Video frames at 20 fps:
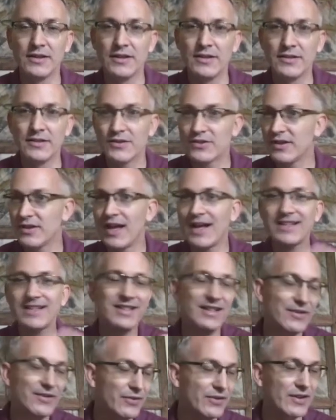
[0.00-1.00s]
There's lots of
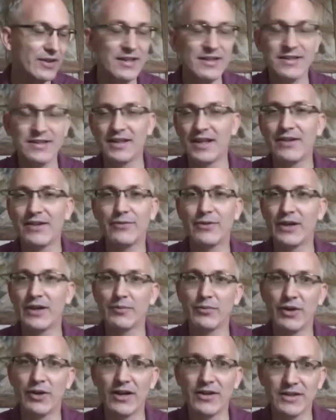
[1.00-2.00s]
different things in life we can
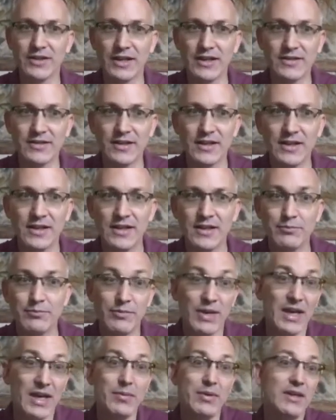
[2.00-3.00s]
prioritize.
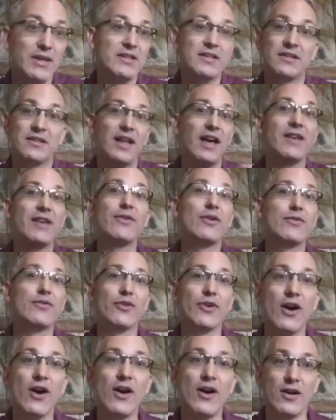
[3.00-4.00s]
Maybe it's life
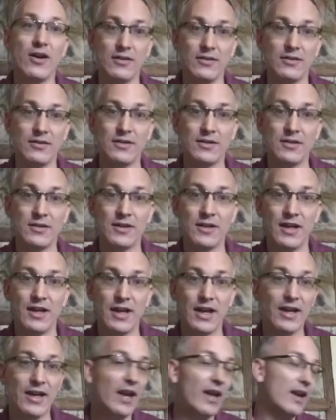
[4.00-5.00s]
overall.
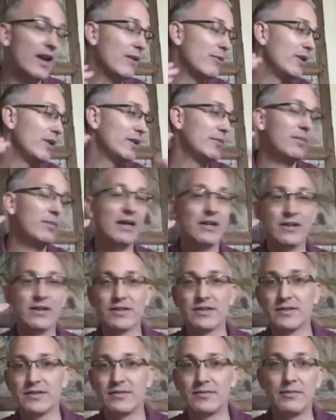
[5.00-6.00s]
And I want to
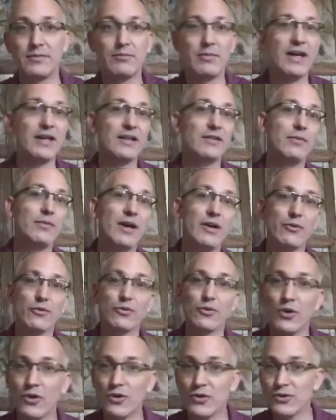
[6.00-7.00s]
balance my
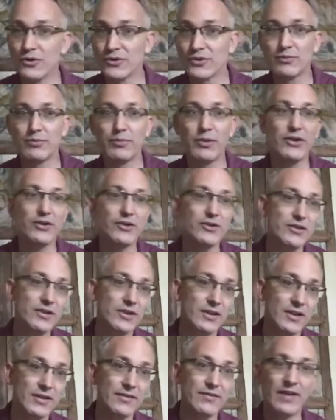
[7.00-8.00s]
roles
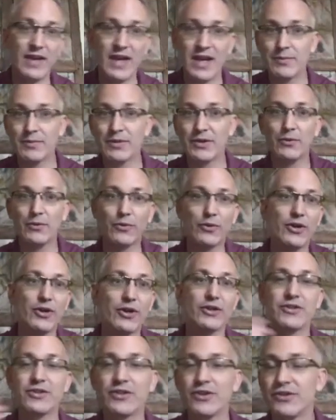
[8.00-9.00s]
personally, family,
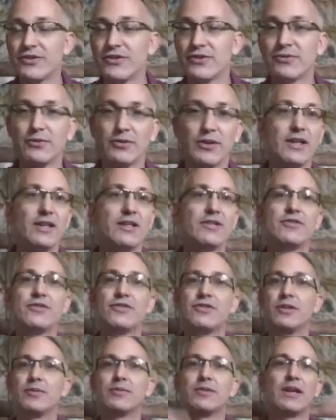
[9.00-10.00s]
work, churches,
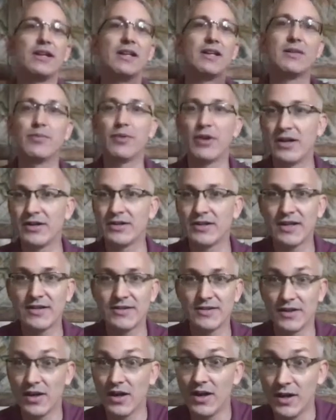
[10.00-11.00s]
relationships. I need to prioritize
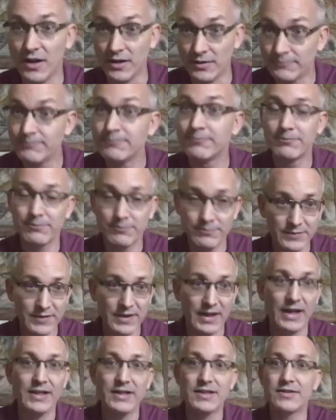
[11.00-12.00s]
it all.
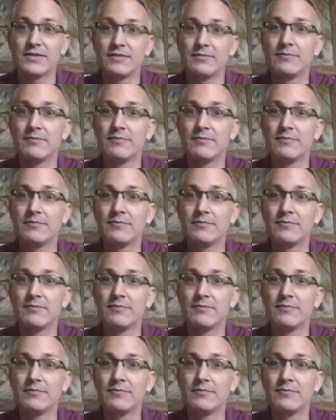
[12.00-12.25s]
That's